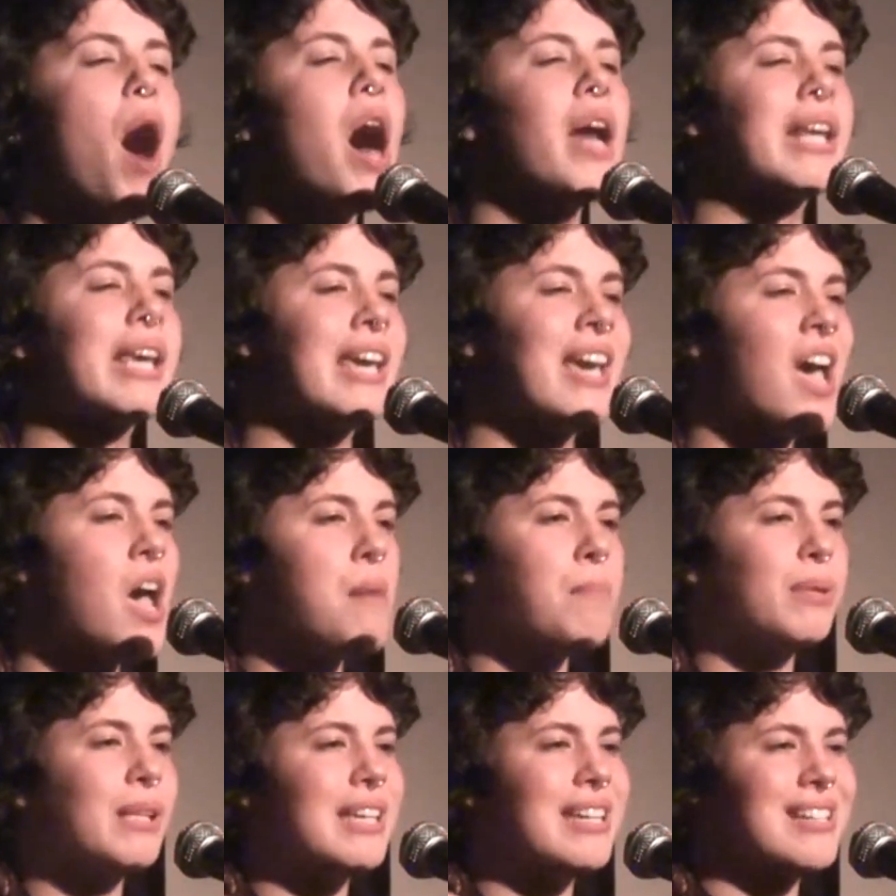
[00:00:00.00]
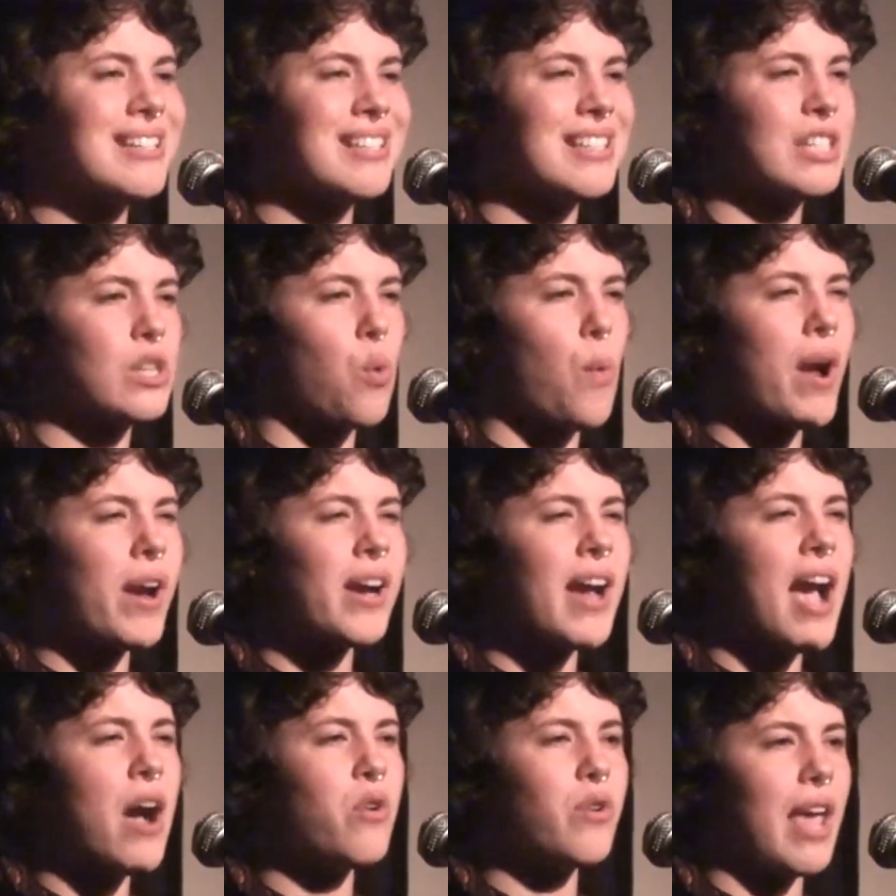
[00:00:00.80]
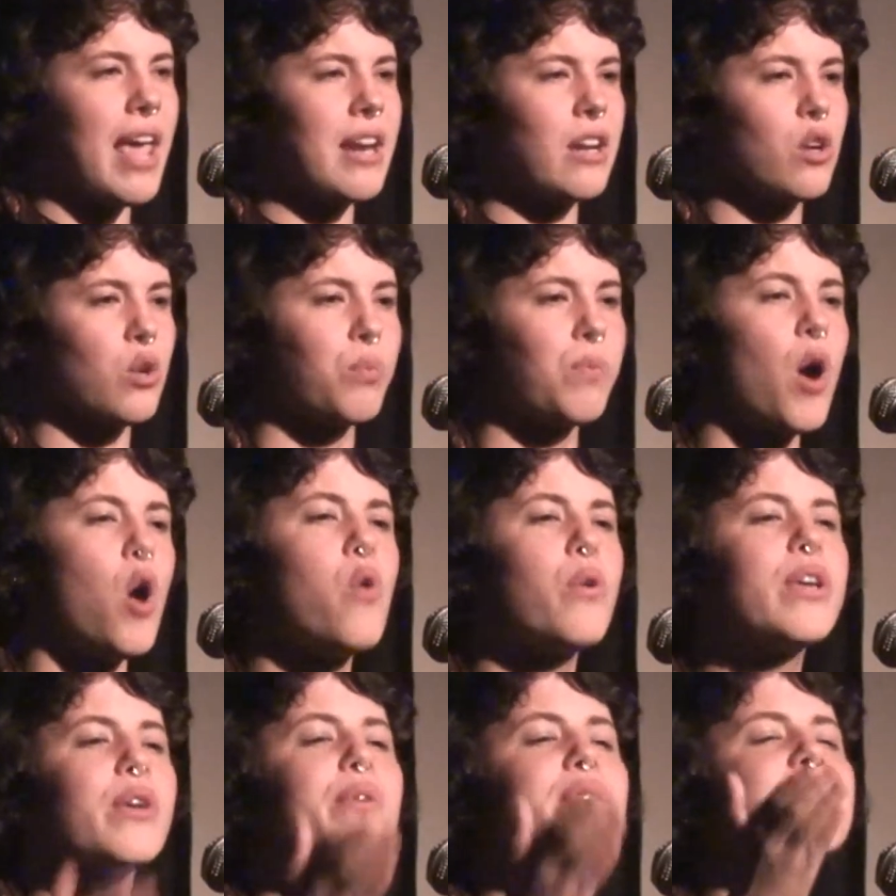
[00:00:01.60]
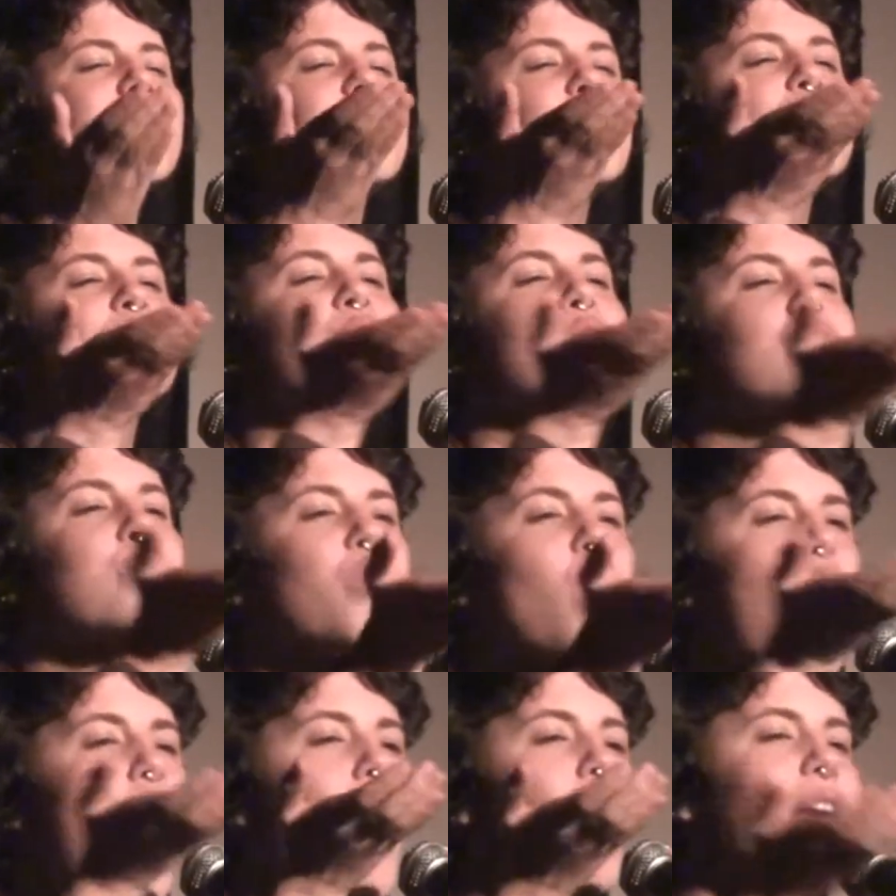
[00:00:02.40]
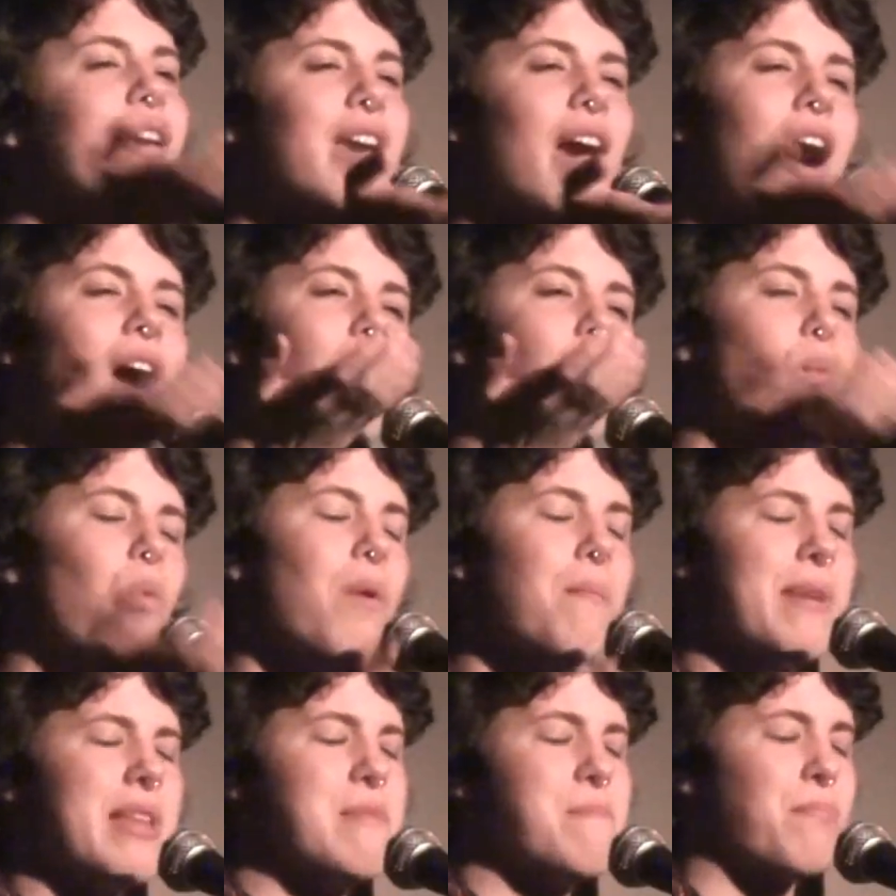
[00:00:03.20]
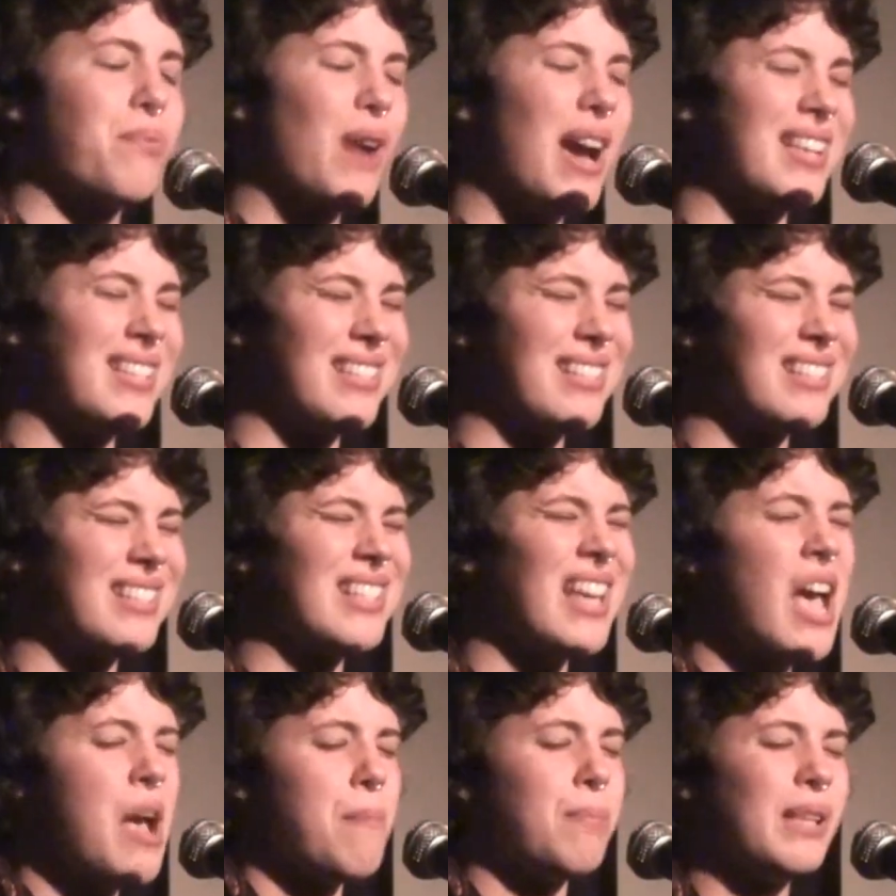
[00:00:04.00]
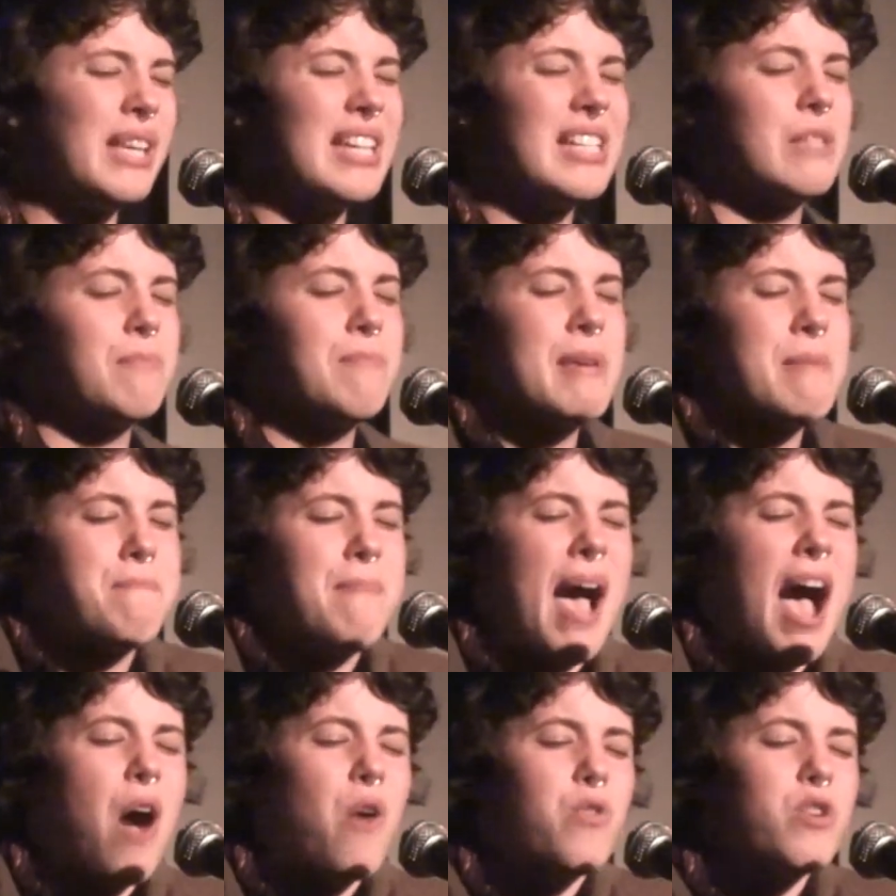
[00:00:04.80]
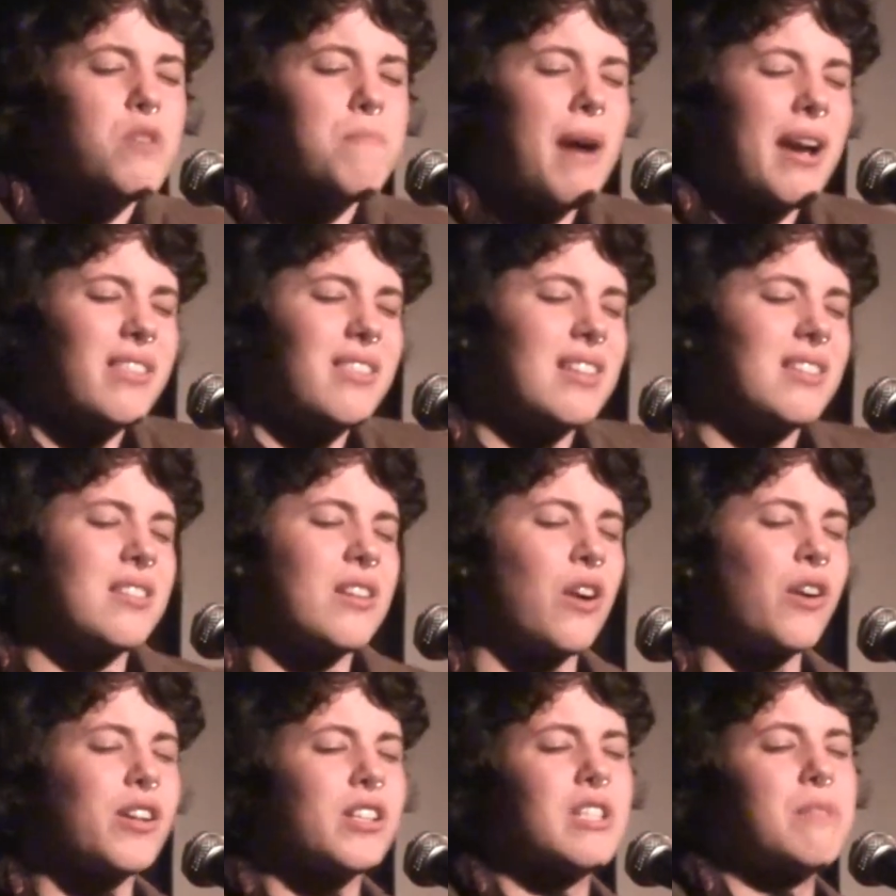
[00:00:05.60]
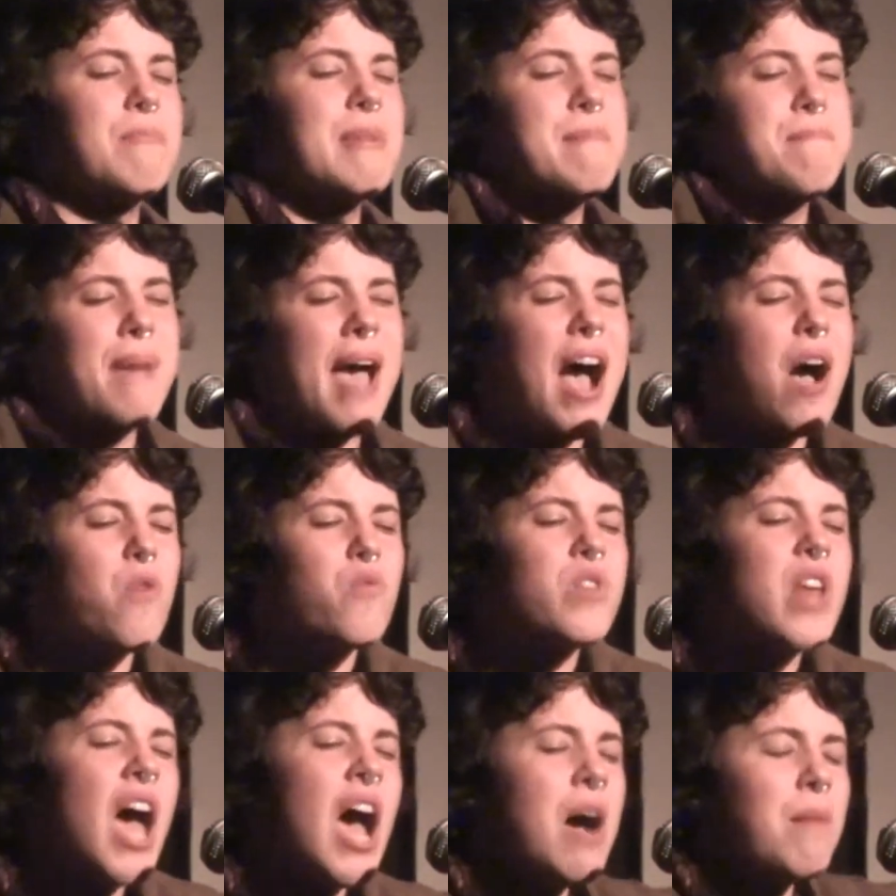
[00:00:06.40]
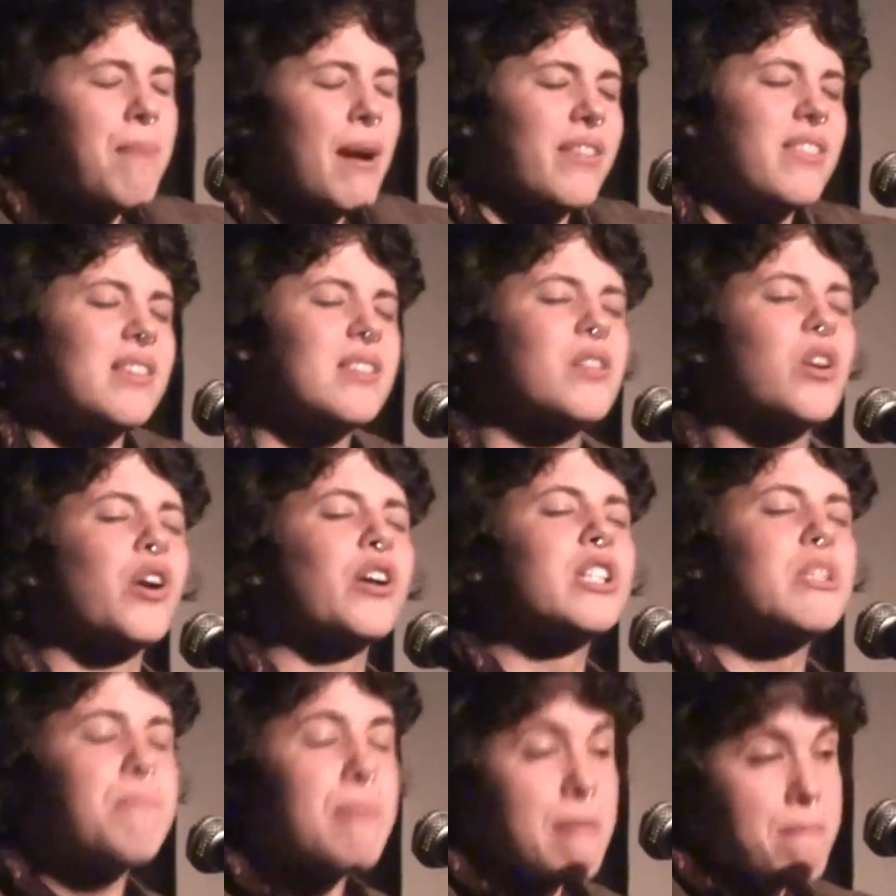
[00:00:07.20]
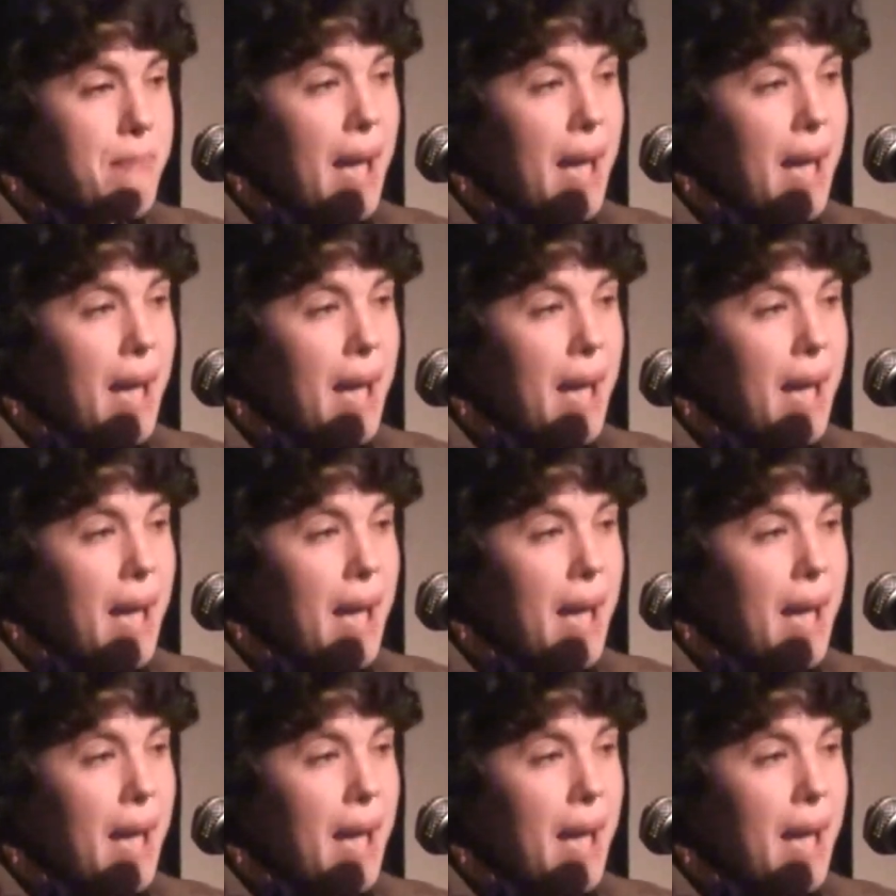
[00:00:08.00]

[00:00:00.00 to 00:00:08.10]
Body, please, square out and grow. You are such a strong young woman. Breasts, please, be bound by this curse. Be bound by this curse.